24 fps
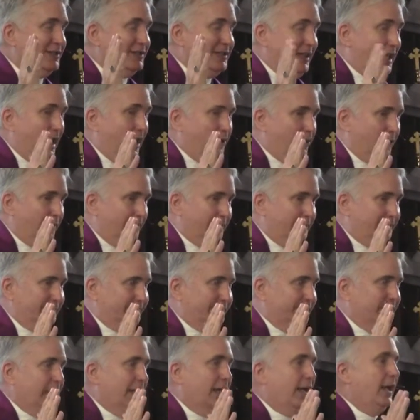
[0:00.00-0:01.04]
together.
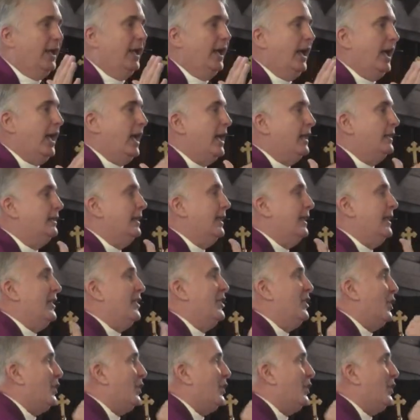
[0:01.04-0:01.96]
And